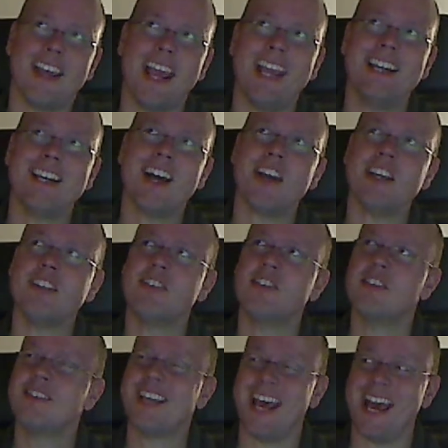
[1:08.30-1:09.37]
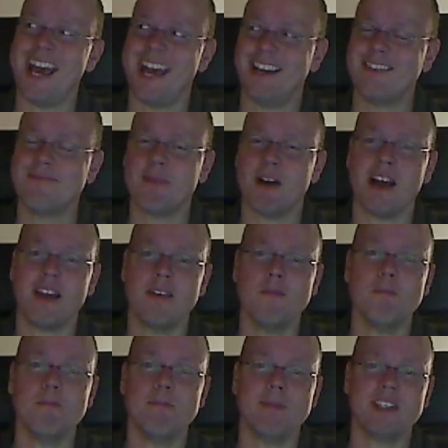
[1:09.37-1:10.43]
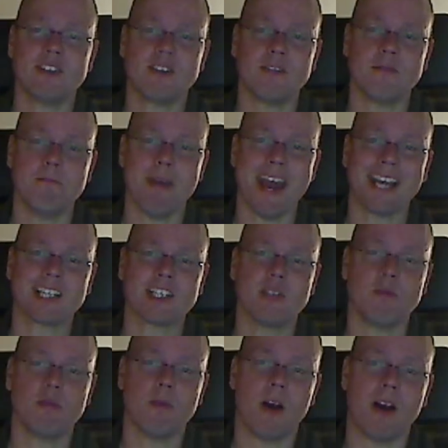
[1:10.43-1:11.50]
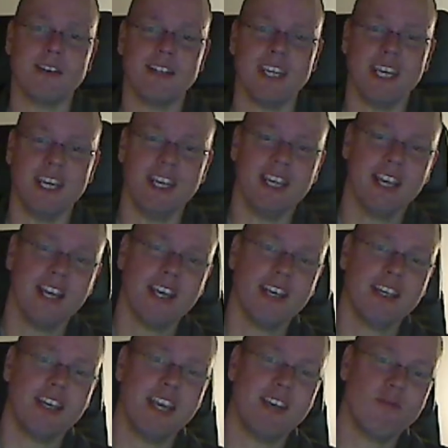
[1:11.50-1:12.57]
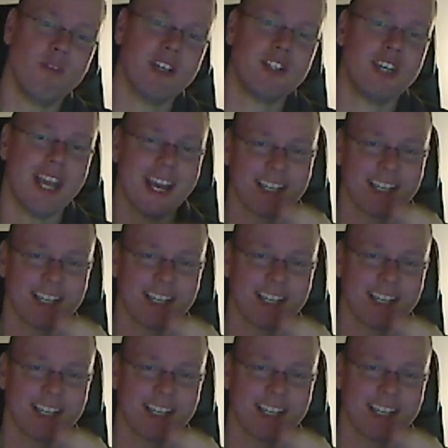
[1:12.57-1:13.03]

nice tag by Mr. MaximumRD, in which he